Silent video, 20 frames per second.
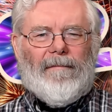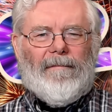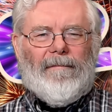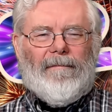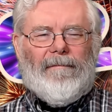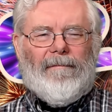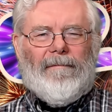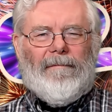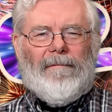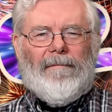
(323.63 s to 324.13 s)

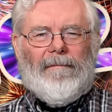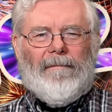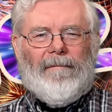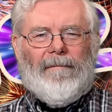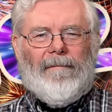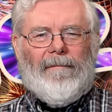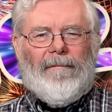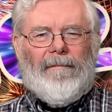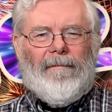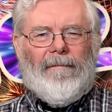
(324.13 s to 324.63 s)

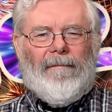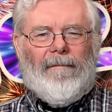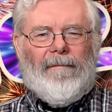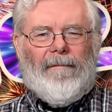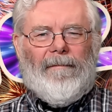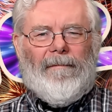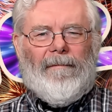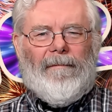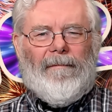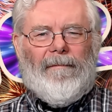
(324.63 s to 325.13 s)

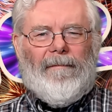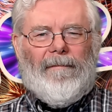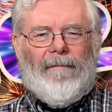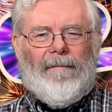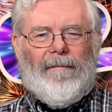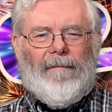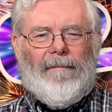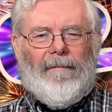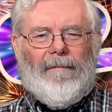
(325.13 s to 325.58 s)
Nobody speaks.